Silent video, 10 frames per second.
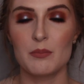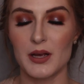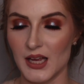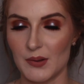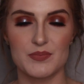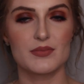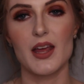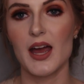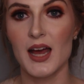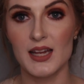But yeah,
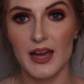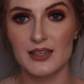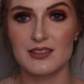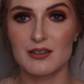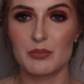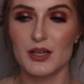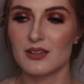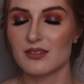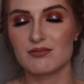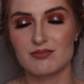I liked it,
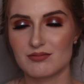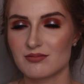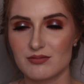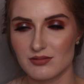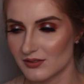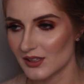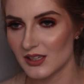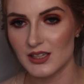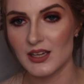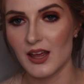but
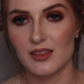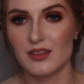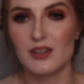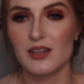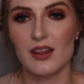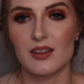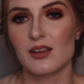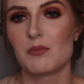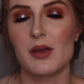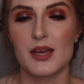nothing
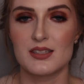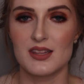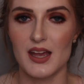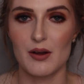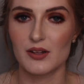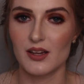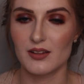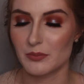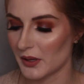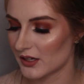compared to the
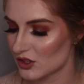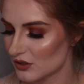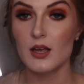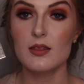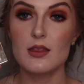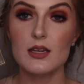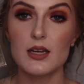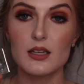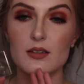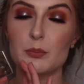Hourglass blush. The
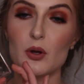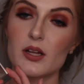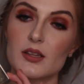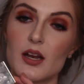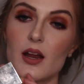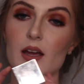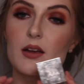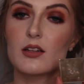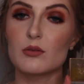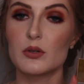next product that
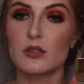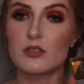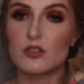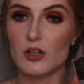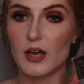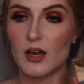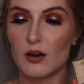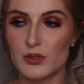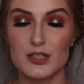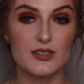I was
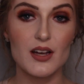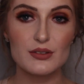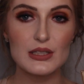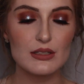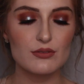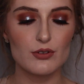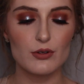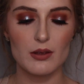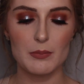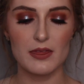rediscovering
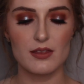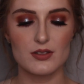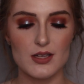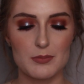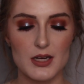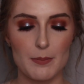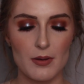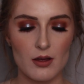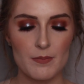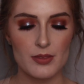for the month of
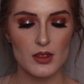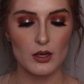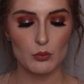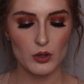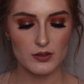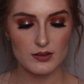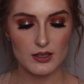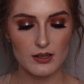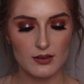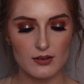September was
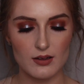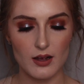this